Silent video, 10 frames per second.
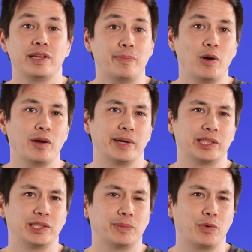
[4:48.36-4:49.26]
The Apollo
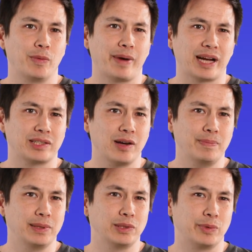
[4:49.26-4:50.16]
missions brought back
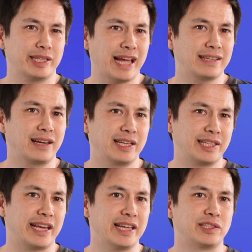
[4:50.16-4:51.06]
samples with
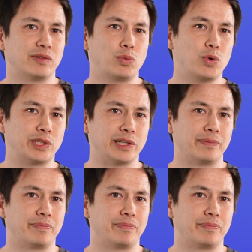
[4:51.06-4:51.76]
tantalizing hints of water,